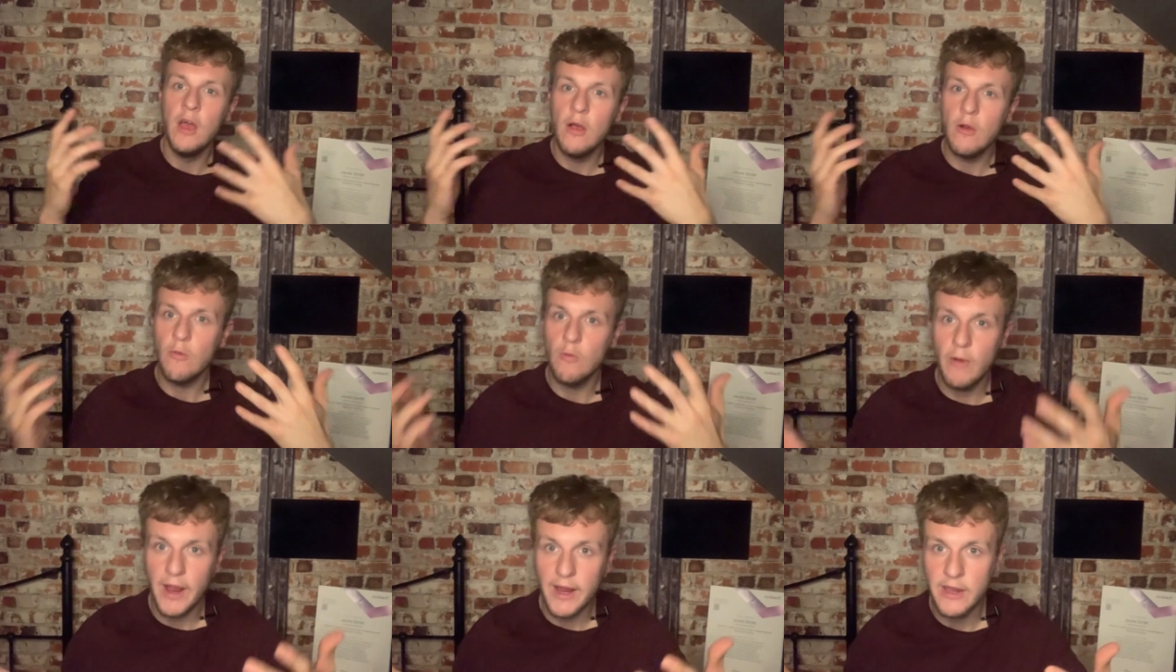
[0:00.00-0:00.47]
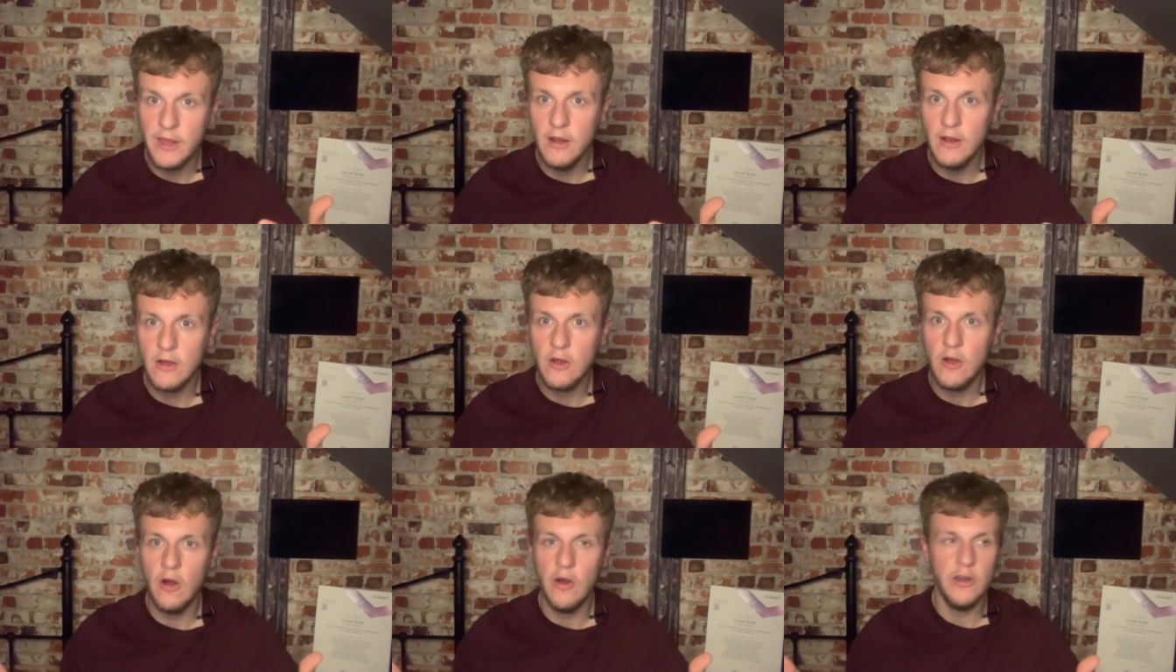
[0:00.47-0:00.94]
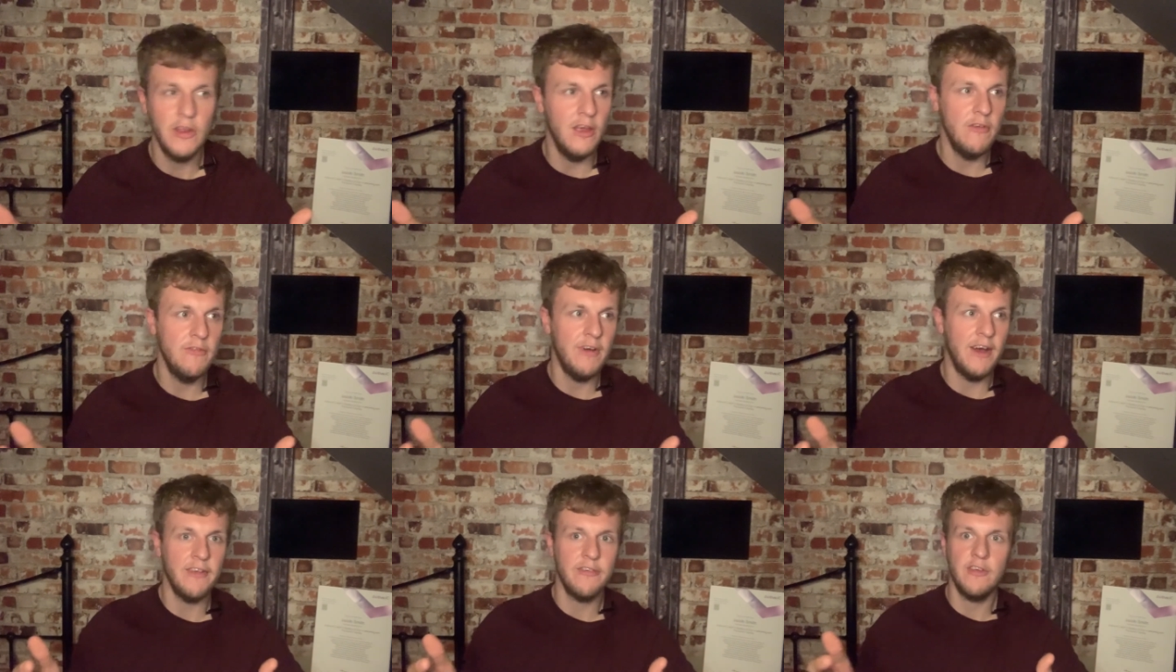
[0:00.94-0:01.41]
regular
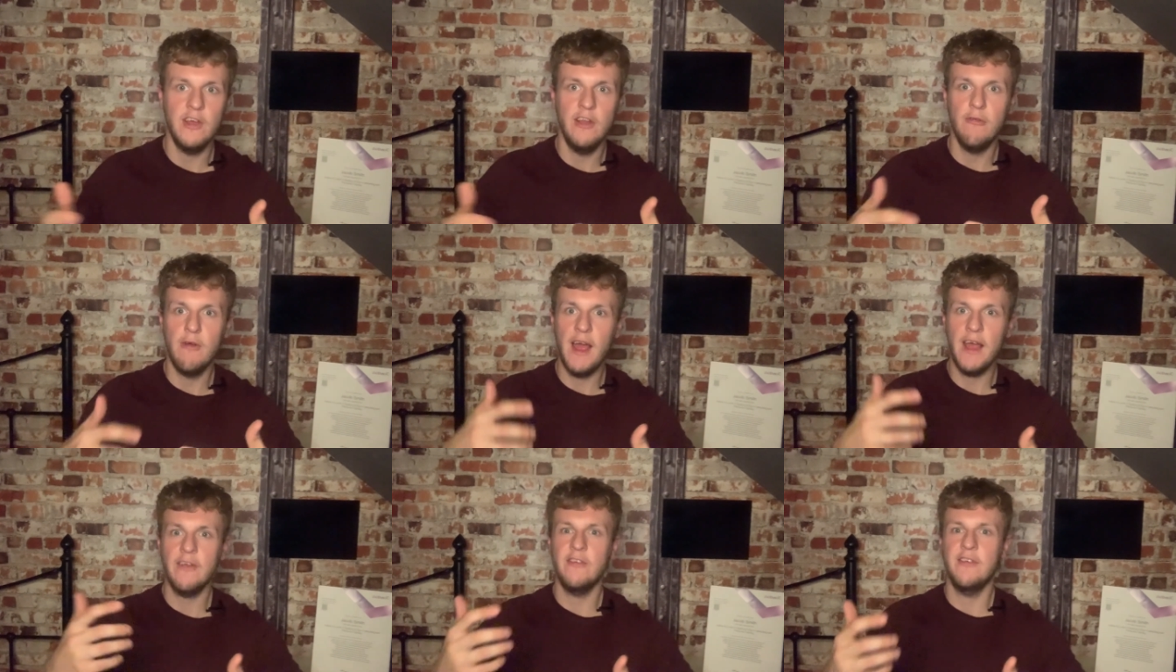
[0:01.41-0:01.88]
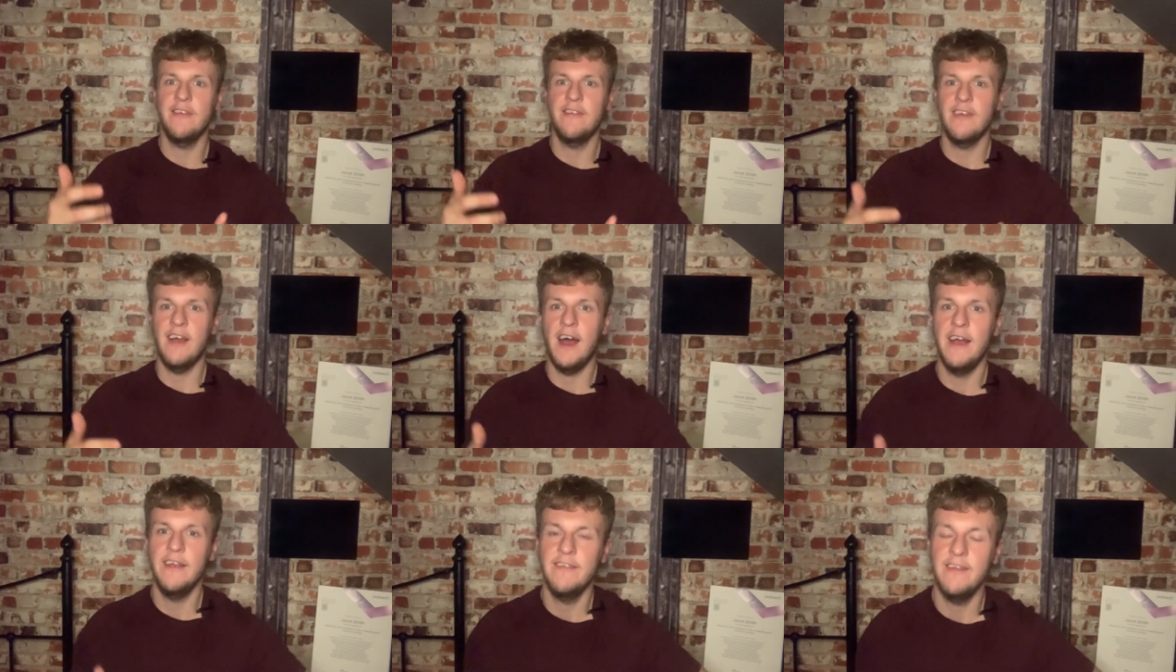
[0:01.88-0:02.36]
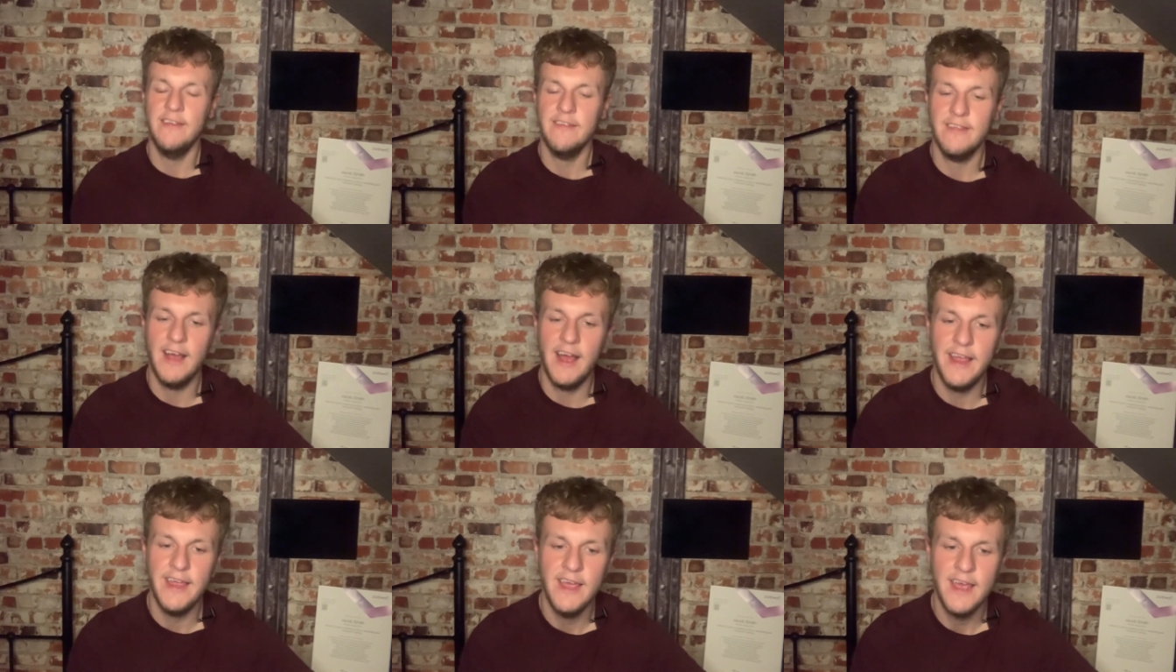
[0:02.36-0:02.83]
cardiovascular exercise, it's
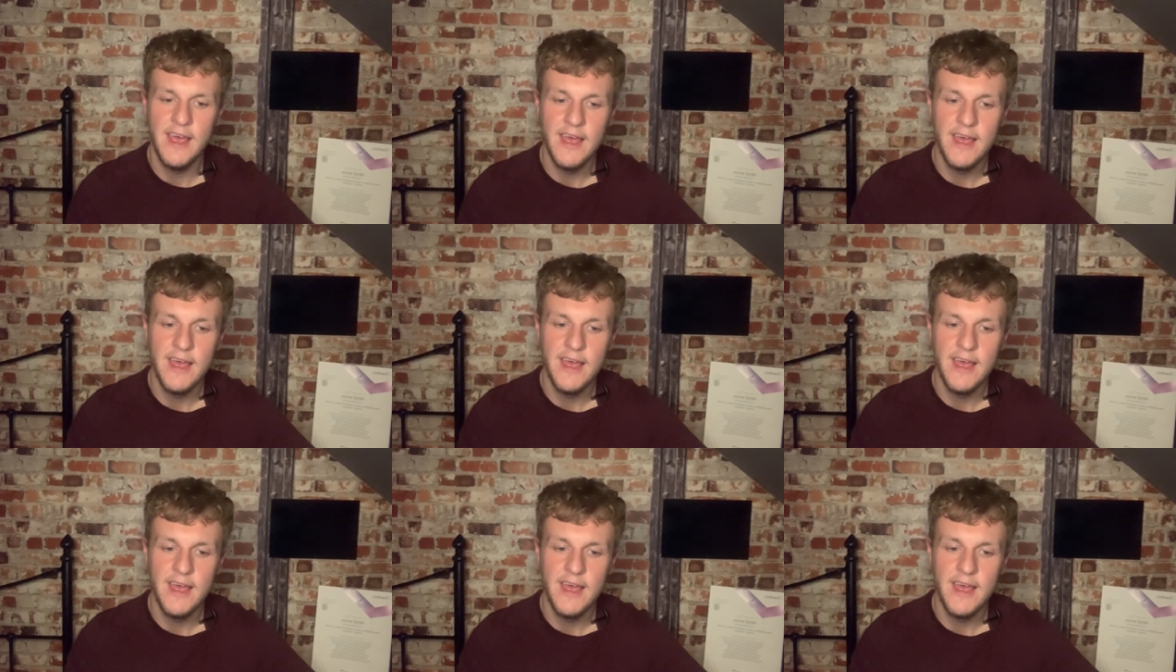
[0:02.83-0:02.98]
like